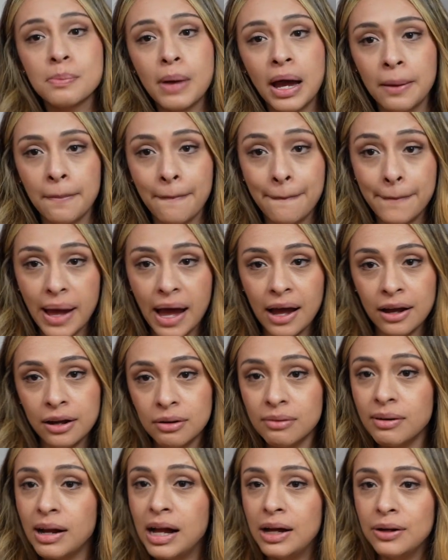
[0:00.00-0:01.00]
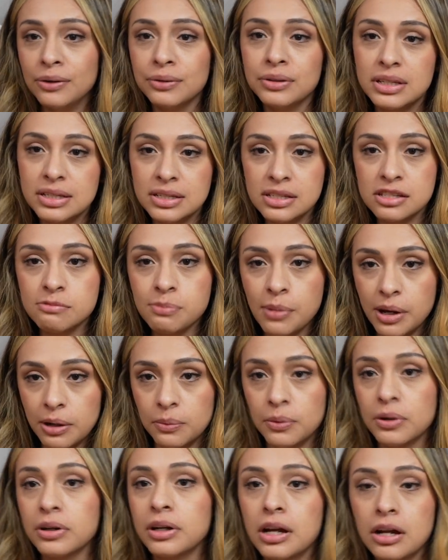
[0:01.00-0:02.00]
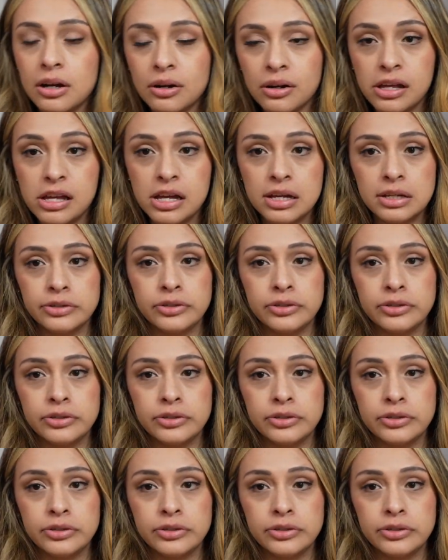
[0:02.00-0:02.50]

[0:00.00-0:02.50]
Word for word: my background. This is my work area,